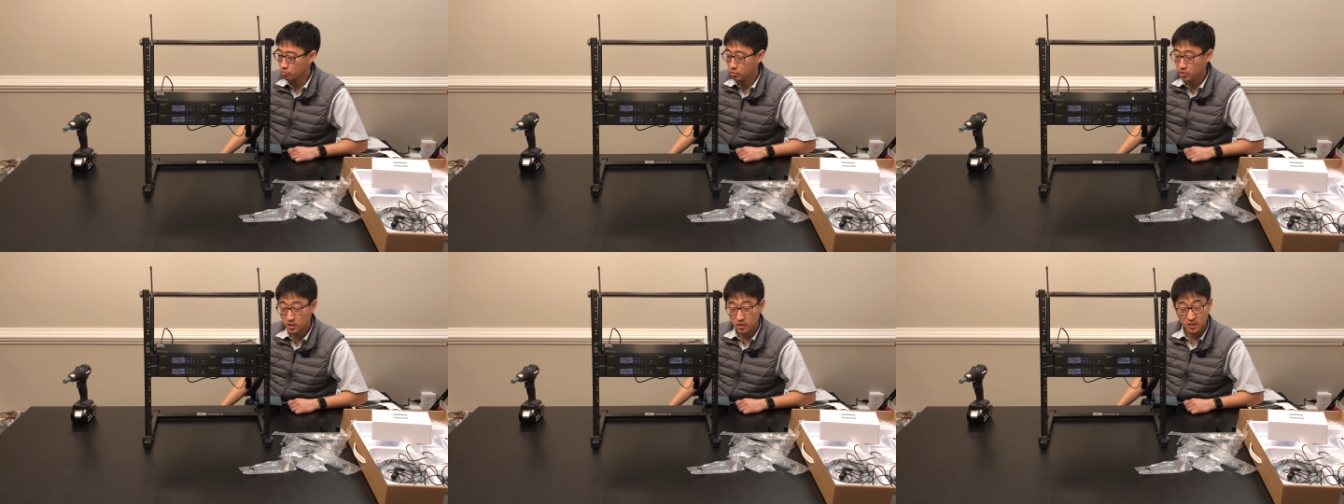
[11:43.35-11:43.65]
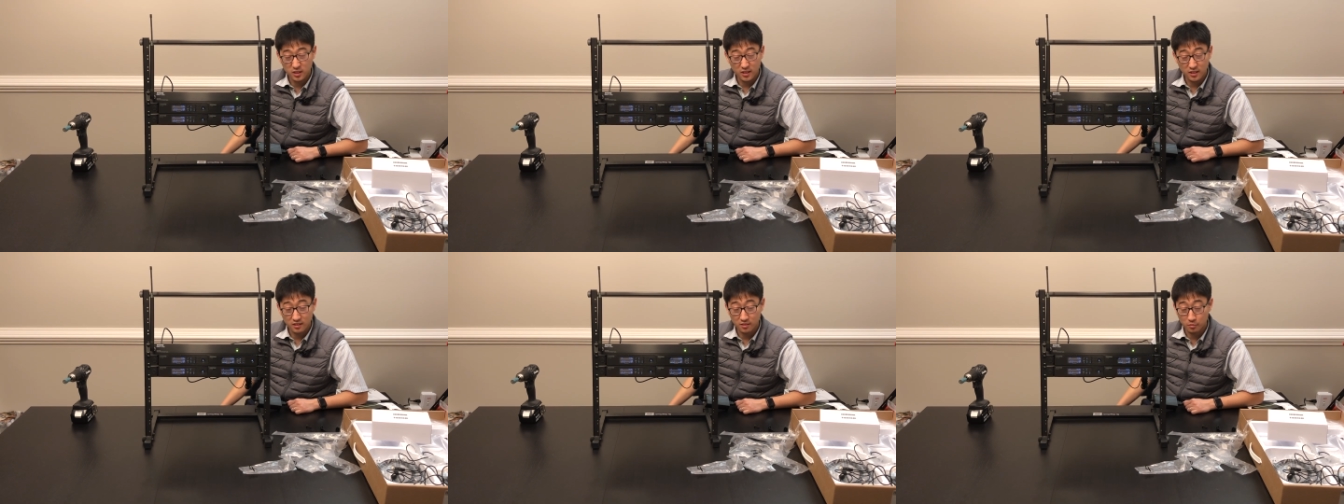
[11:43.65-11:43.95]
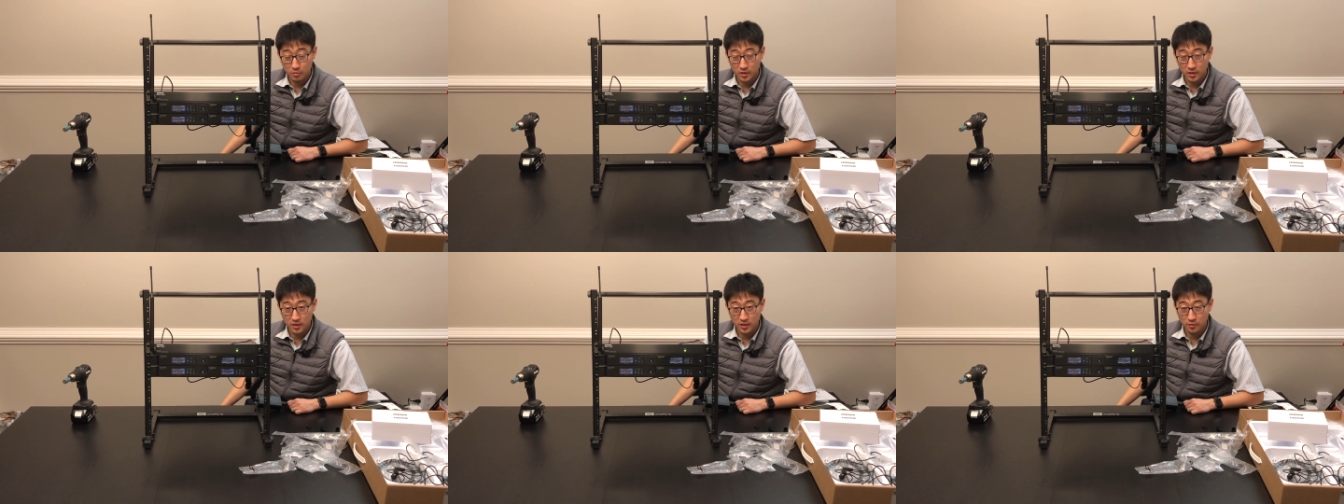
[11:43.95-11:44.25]
put it together.
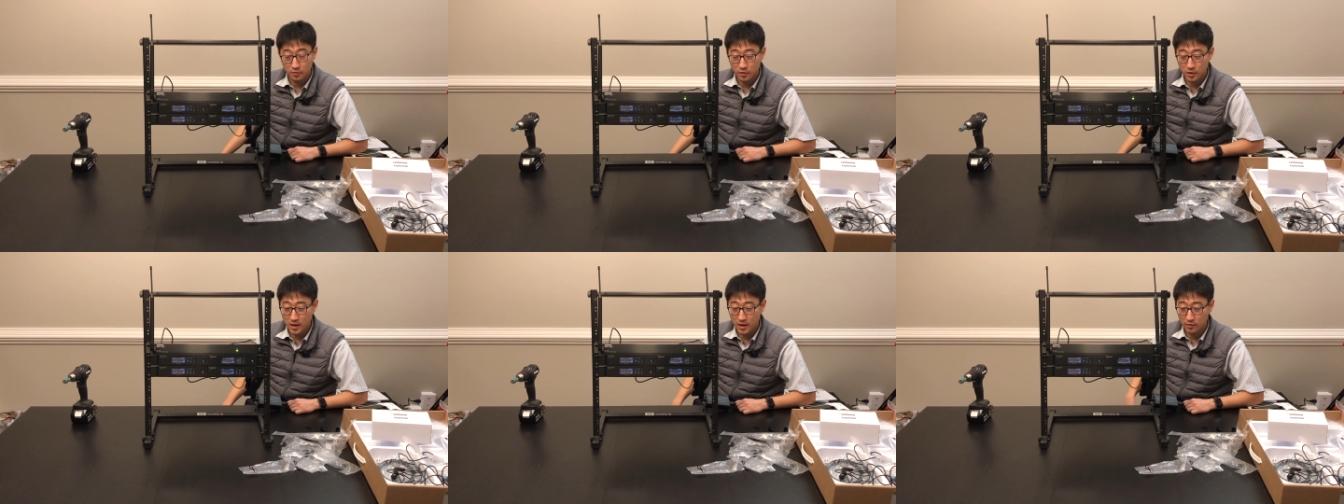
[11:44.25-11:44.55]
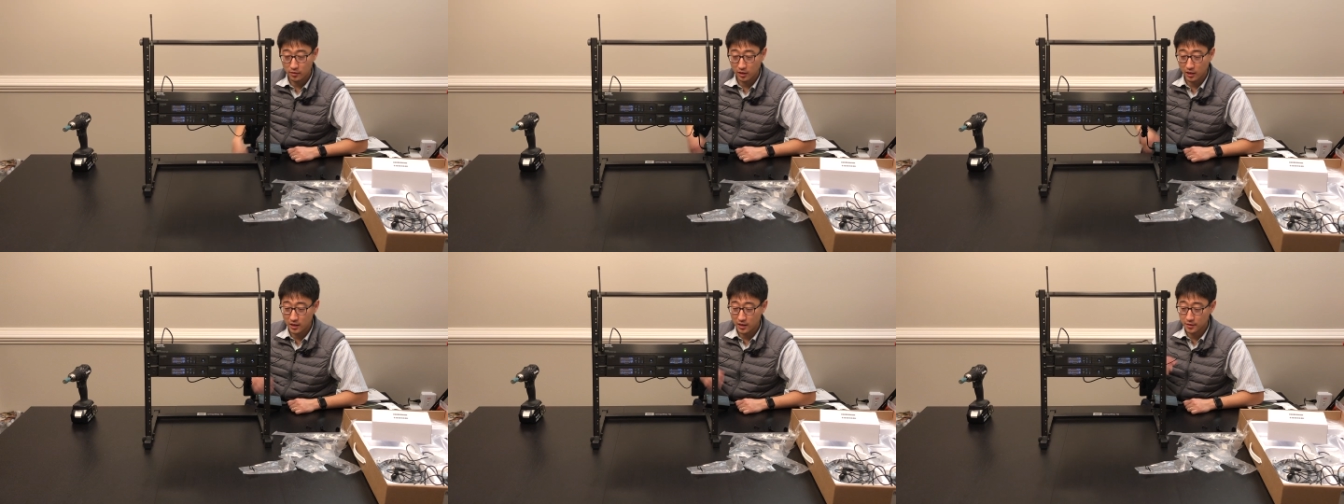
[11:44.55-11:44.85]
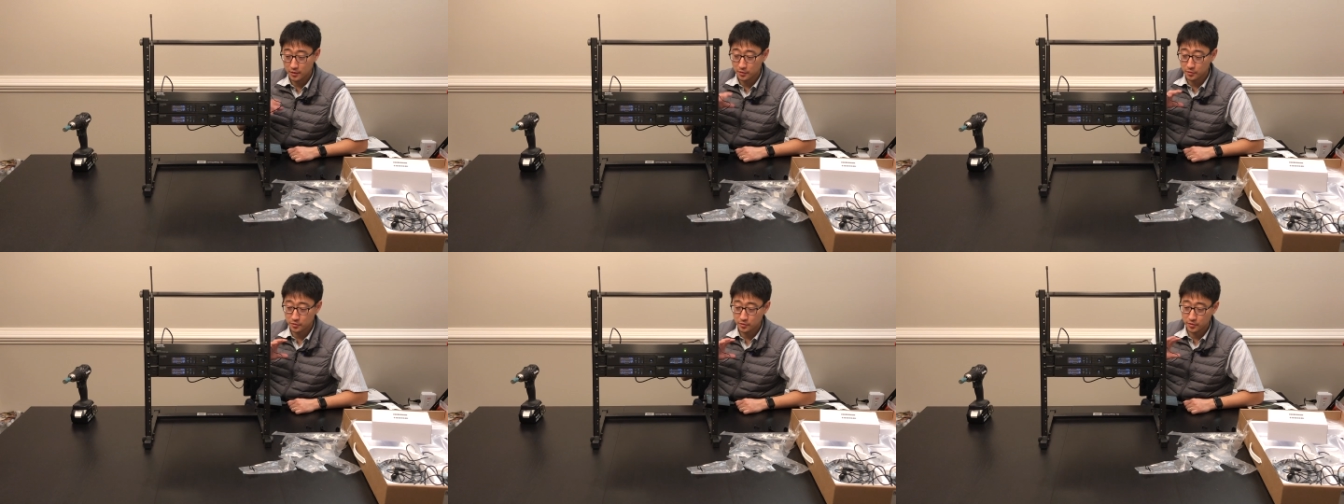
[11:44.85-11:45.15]
But if you have a
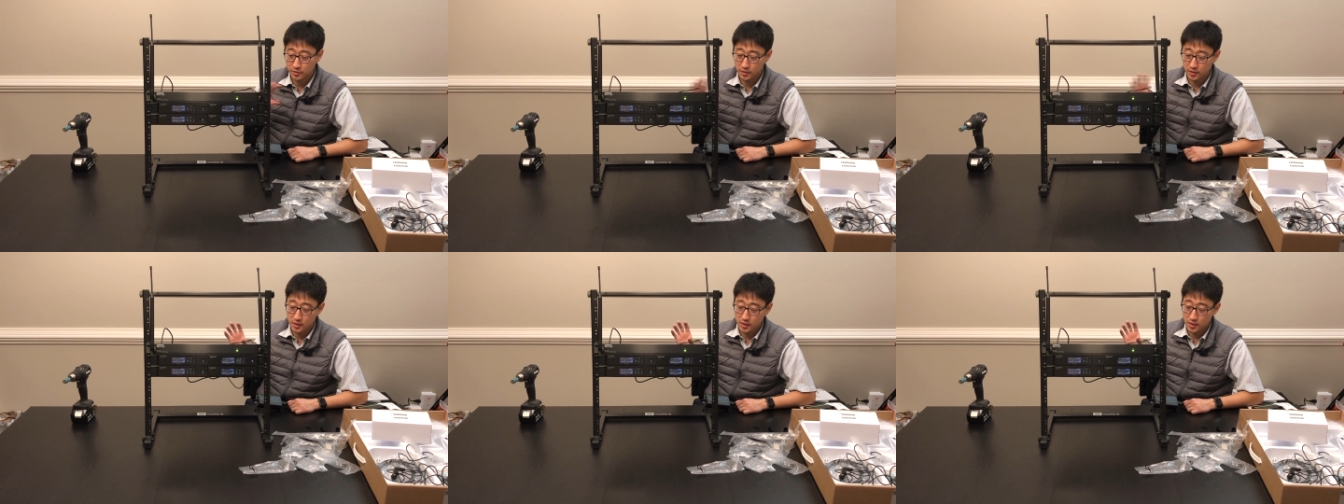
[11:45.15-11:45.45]
lot of